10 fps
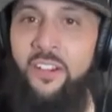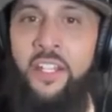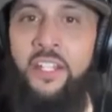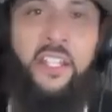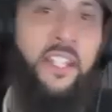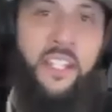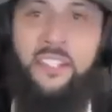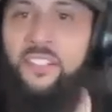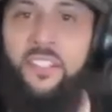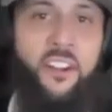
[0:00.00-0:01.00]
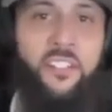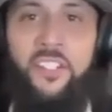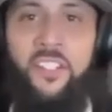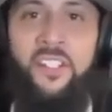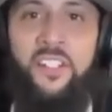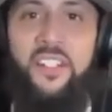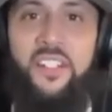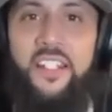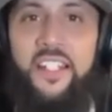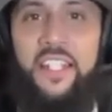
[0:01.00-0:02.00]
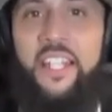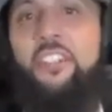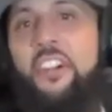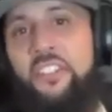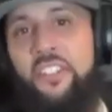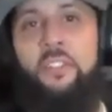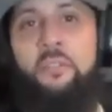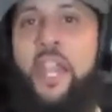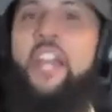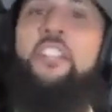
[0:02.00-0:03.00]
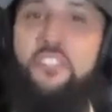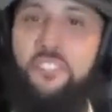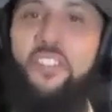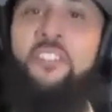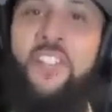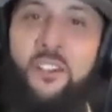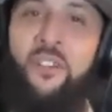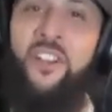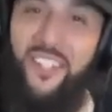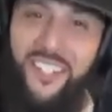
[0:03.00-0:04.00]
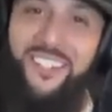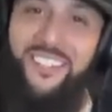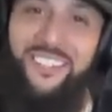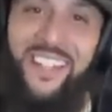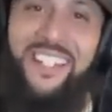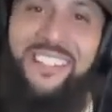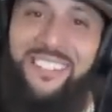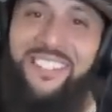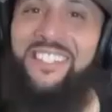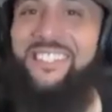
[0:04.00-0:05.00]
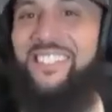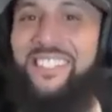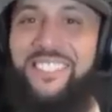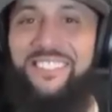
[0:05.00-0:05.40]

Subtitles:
it's hard to manage yourself that way. And I could see like you